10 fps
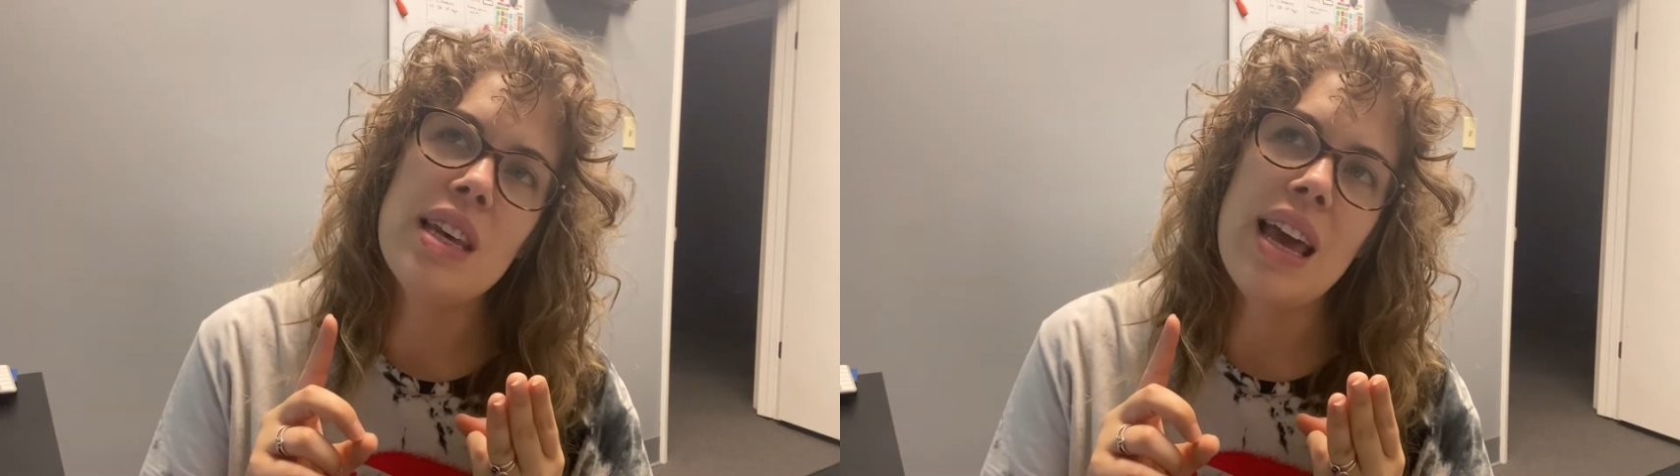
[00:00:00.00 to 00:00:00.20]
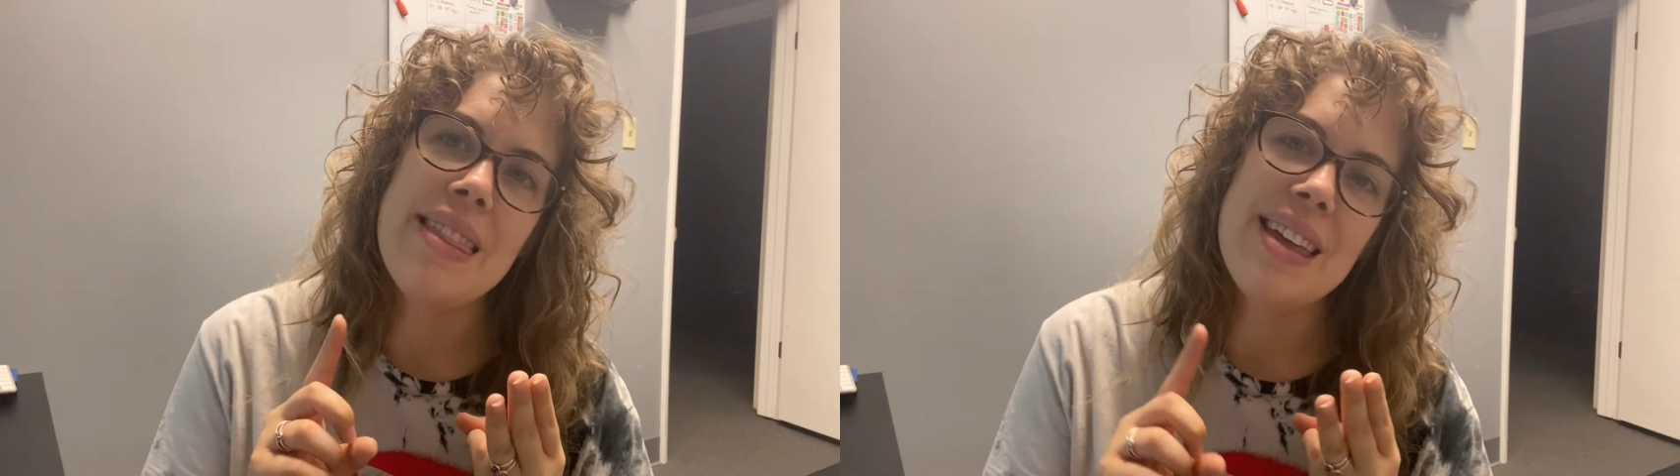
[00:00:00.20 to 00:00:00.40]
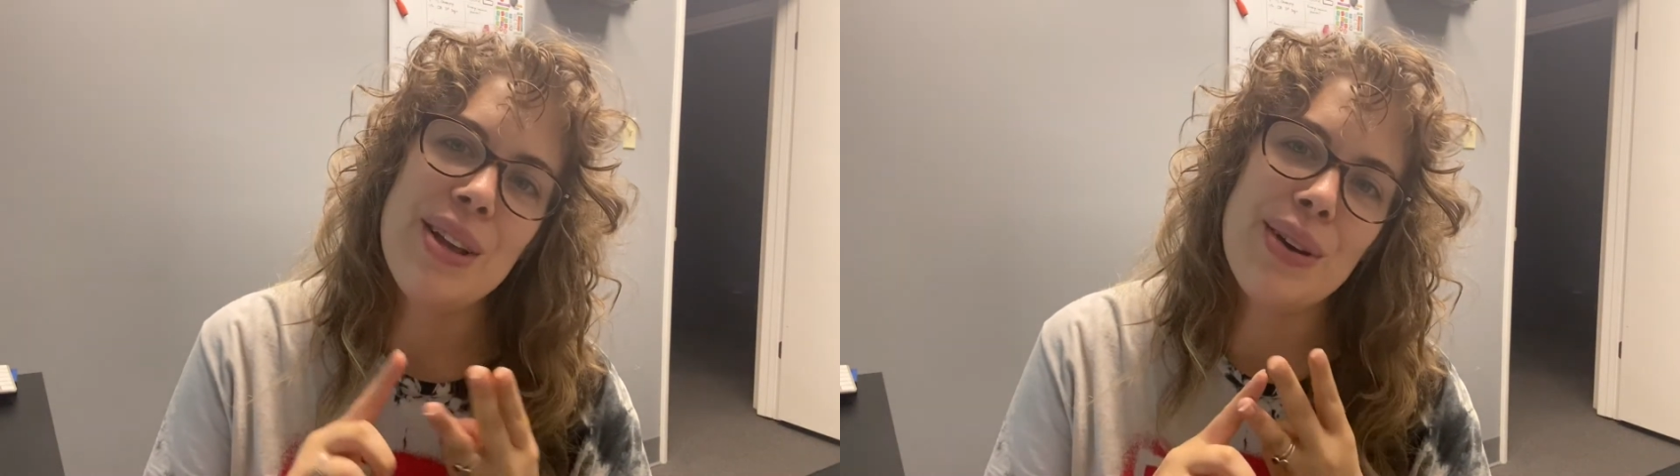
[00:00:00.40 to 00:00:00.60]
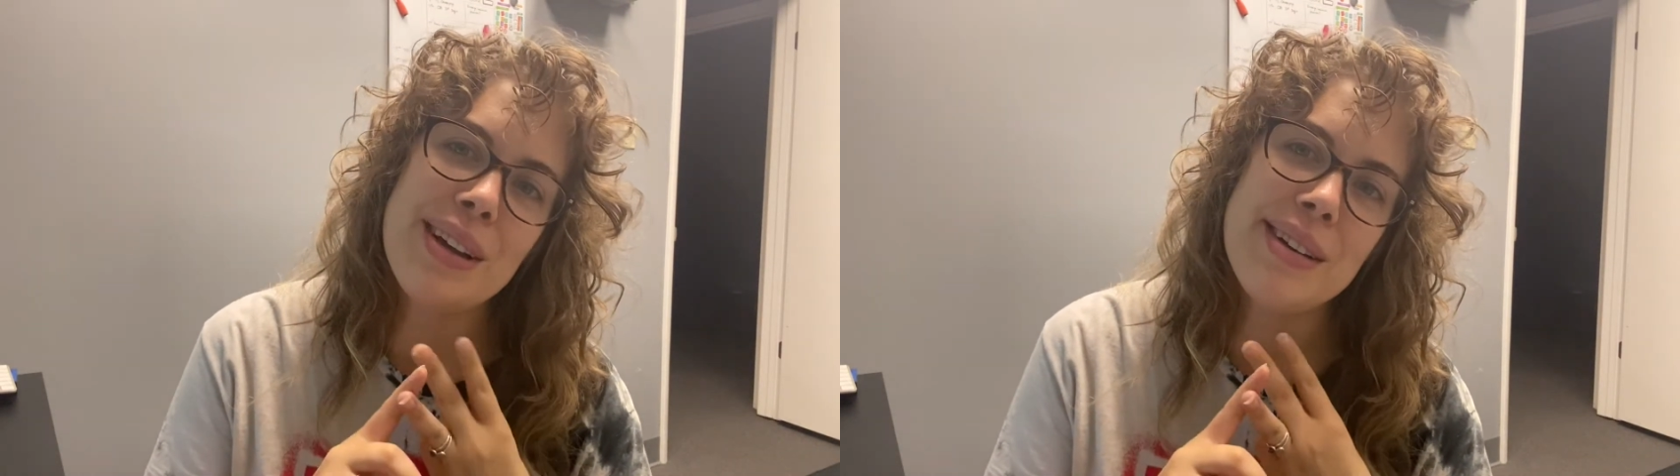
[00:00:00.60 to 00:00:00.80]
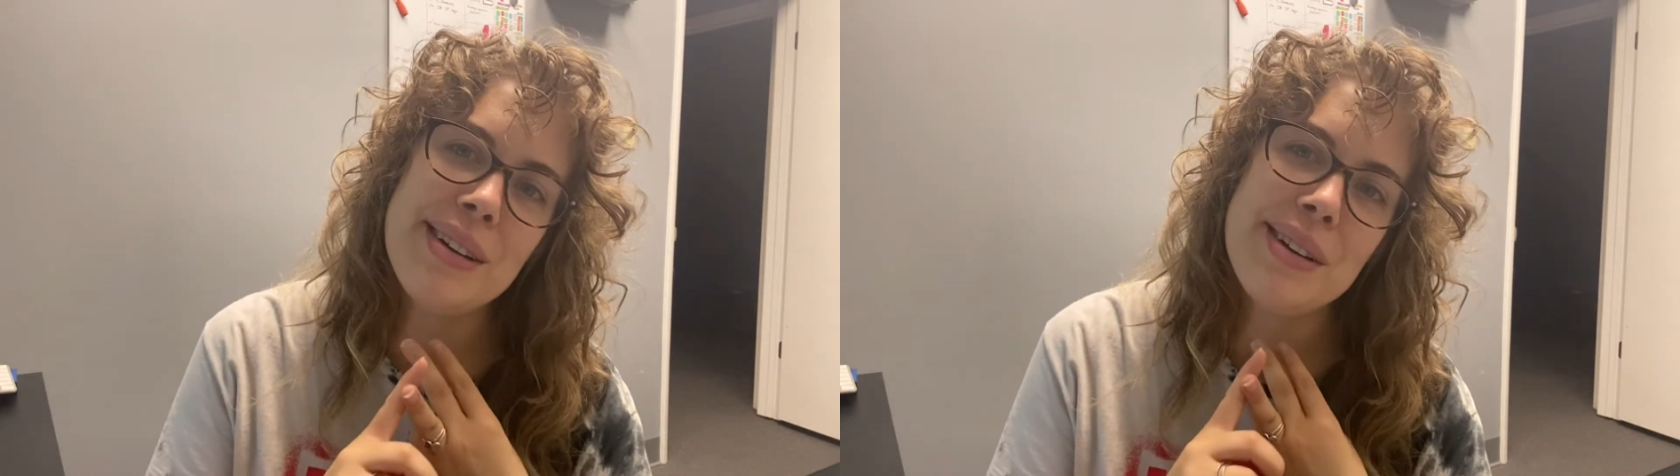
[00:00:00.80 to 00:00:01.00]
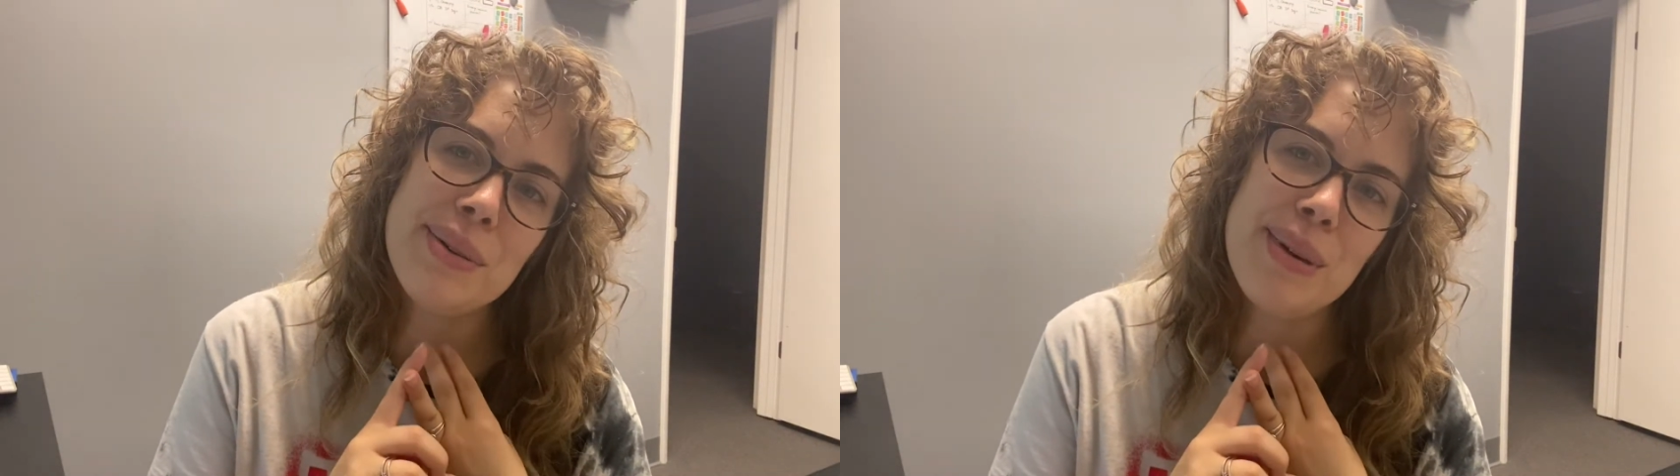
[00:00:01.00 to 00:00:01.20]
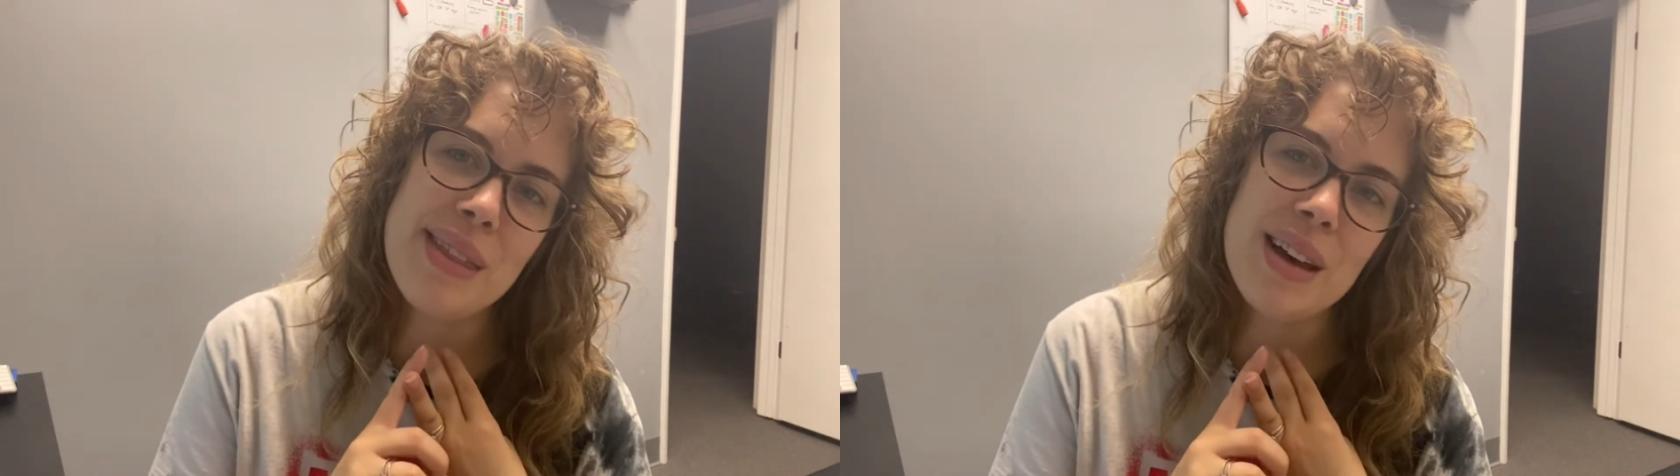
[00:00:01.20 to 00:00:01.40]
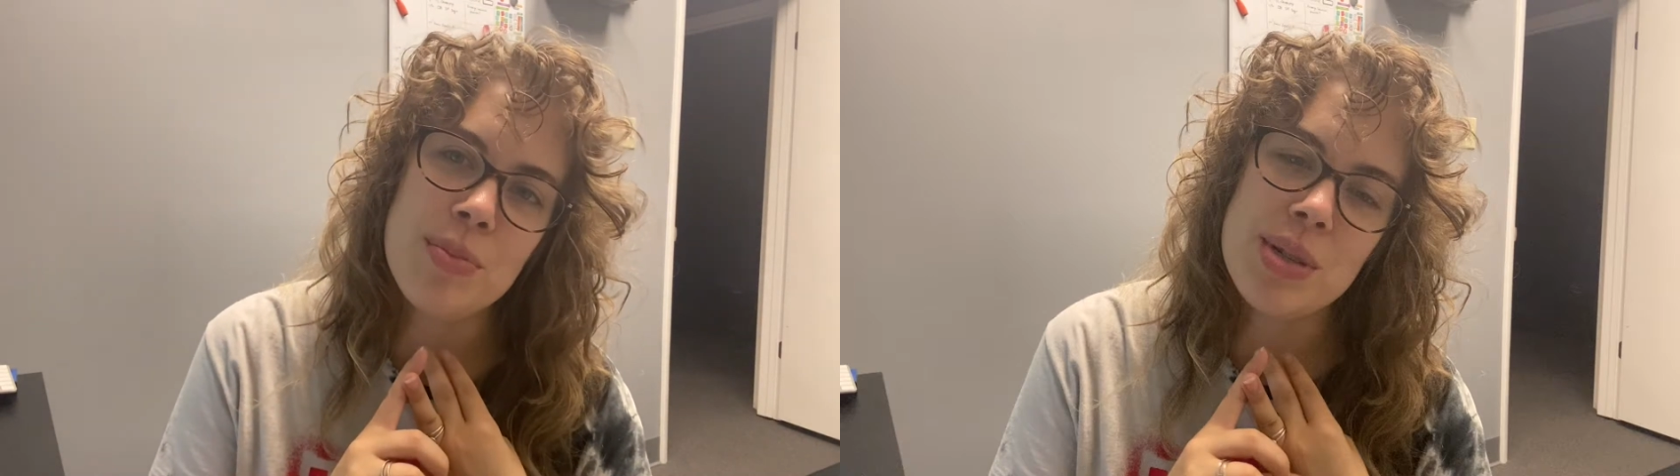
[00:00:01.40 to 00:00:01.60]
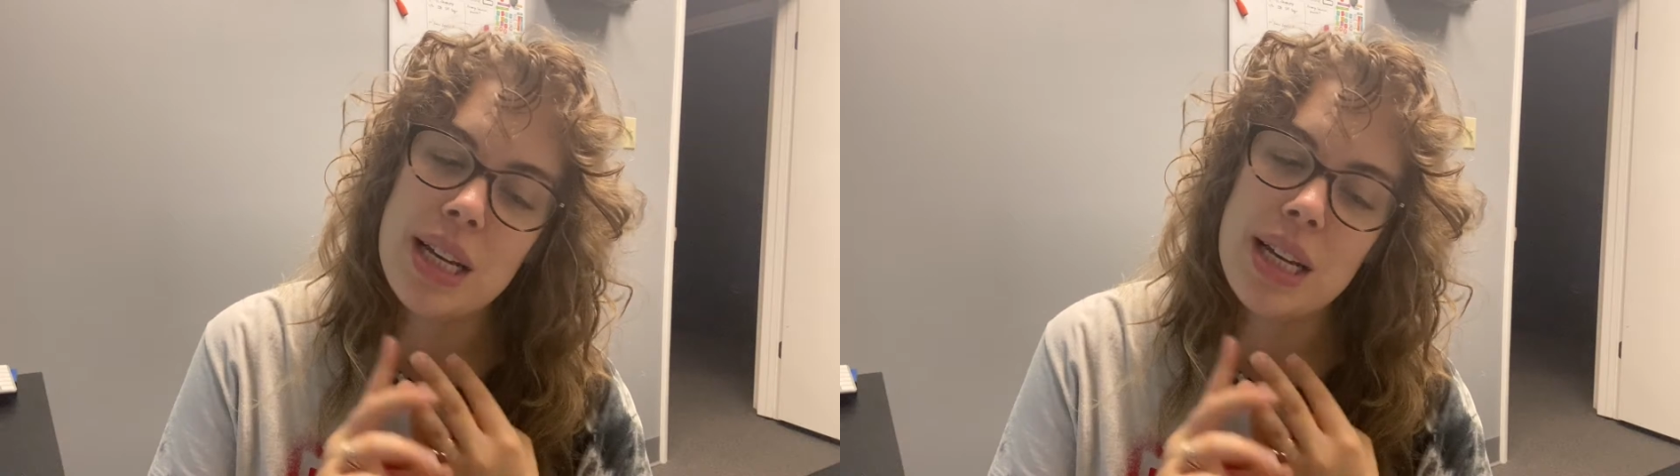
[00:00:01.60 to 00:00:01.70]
And then you're gonna run the update.